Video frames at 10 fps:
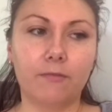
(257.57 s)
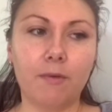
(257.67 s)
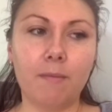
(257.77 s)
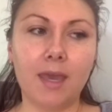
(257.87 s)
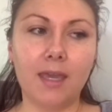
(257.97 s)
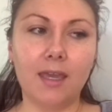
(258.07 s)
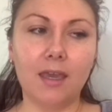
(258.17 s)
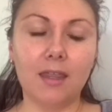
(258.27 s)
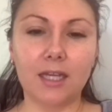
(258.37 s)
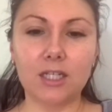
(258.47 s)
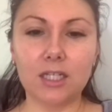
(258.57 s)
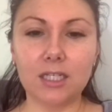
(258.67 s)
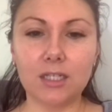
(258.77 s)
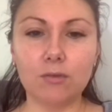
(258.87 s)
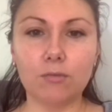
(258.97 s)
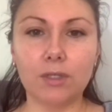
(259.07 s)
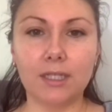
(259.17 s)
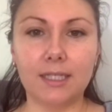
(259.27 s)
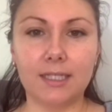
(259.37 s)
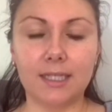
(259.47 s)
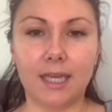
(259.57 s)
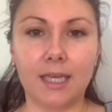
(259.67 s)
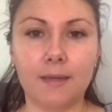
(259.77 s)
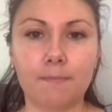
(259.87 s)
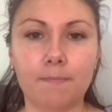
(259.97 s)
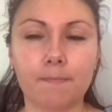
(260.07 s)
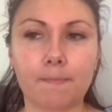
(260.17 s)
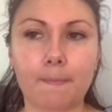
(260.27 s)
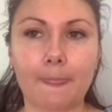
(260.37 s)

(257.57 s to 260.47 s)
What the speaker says: For me, that just didn't really seem